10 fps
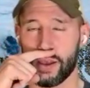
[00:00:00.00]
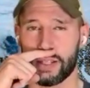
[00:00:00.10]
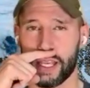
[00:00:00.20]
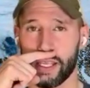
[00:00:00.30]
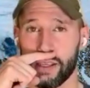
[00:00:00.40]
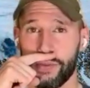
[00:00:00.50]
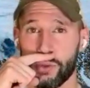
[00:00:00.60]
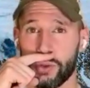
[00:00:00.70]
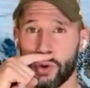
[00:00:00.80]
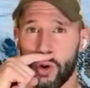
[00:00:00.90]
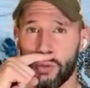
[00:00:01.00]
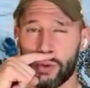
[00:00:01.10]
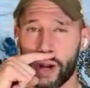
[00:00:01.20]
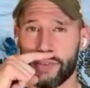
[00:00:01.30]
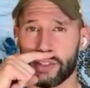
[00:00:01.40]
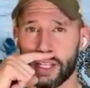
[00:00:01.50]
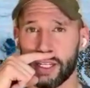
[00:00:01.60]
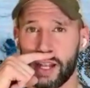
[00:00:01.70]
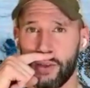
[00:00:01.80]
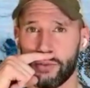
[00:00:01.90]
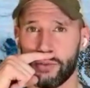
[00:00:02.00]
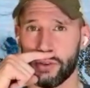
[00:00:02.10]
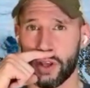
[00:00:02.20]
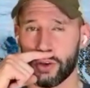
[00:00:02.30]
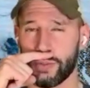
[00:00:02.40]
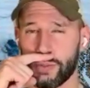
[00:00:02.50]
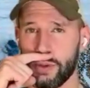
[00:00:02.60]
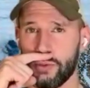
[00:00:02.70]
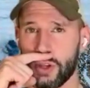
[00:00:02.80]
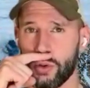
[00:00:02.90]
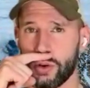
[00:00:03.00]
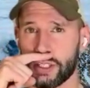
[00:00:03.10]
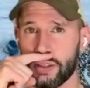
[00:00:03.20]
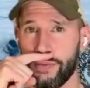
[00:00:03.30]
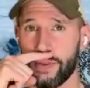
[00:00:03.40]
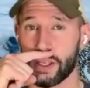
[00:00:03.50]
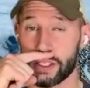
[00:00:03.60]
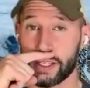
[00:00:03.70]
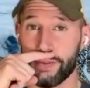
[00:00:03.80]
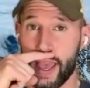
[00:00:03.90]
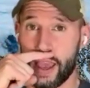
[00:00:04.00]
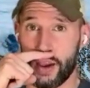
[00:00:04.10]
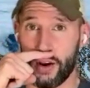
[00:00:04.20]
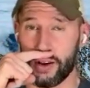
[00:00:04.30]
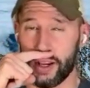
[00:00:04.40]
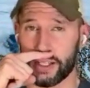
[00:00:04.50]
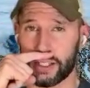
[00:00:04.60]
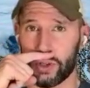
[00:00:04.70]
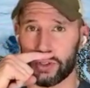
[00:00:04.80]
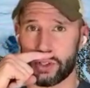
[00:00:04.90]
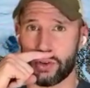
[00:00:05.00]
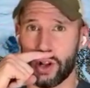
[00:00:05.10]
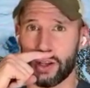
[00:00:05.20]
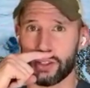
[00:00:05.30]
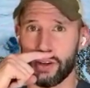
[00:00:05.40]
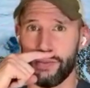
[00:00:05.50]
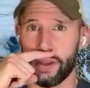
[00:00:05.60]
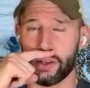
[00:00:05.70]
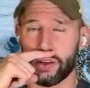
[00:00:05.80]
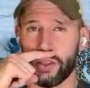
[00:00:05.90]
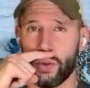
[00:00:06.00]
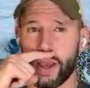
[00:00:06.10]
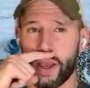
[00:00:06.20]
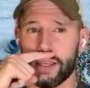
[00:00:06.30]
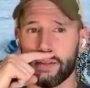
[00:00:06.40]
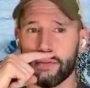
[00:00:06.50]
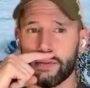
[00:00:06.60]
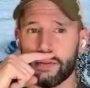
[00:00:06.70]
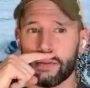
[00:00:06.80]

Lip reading: Taking a few normal breaths in and out through your nose, maybe you notice the feeling of air as it runs across your finger on the way in,